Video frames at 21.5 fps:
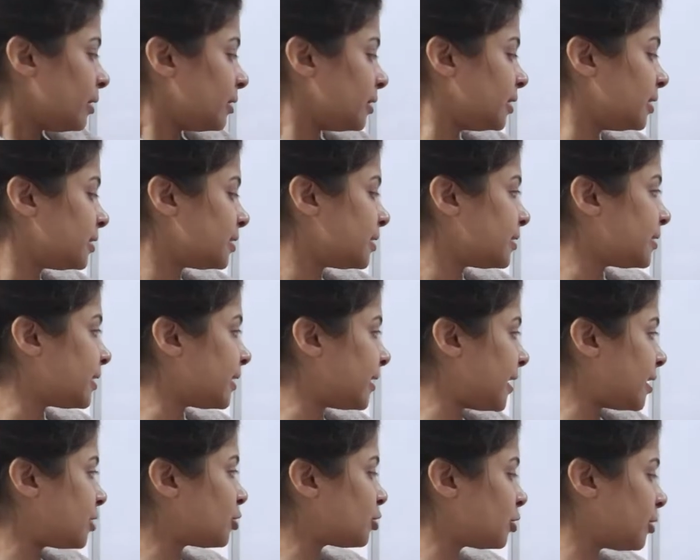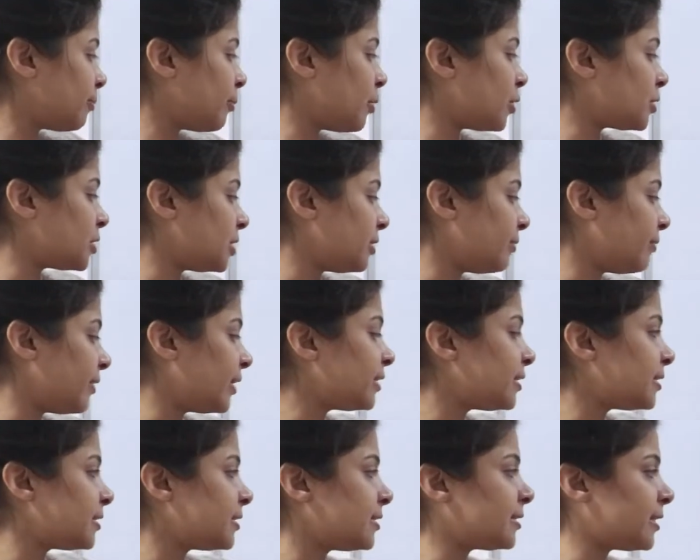This is attached to the positive
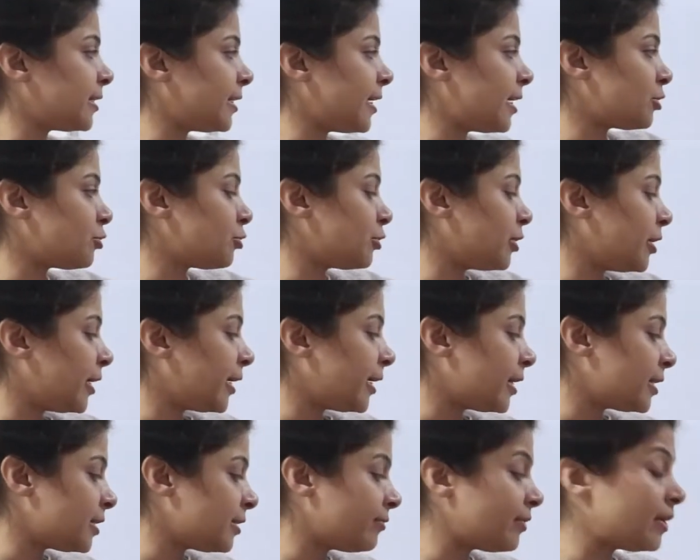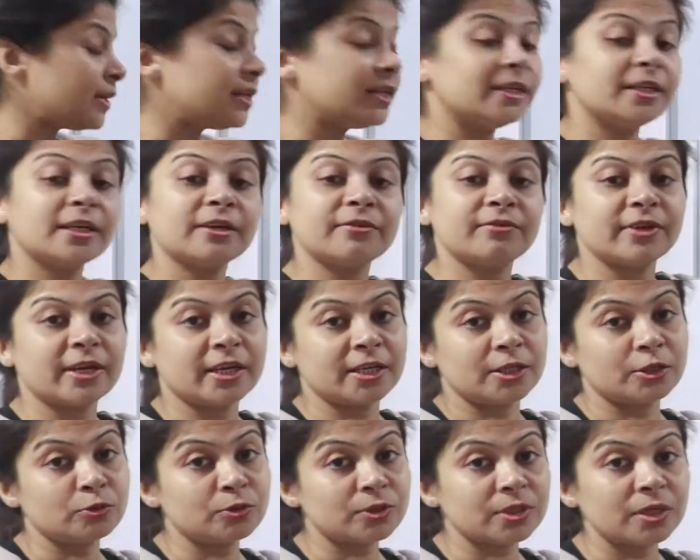end, this is attached to the negative end. Here we are
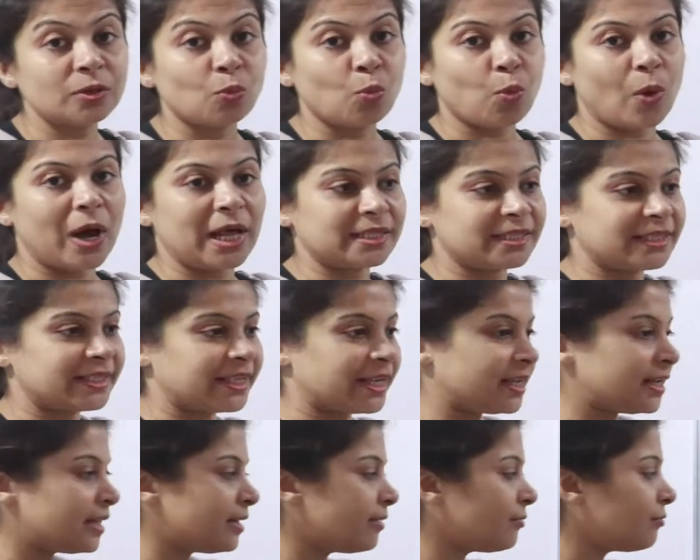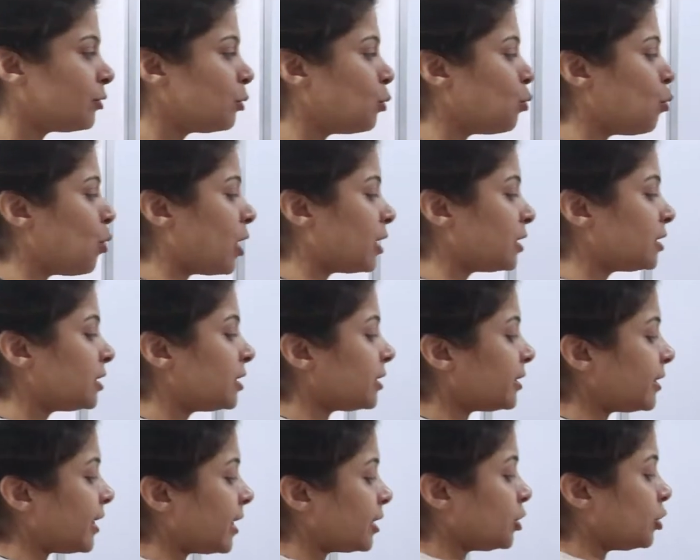using one cell. If you
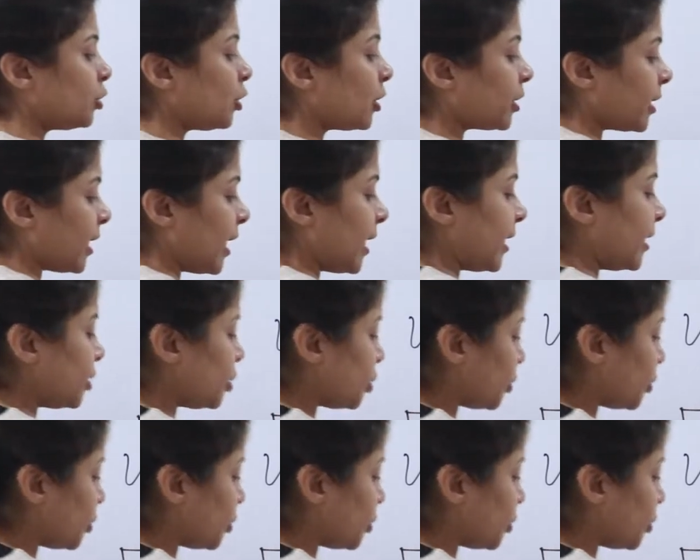want that your current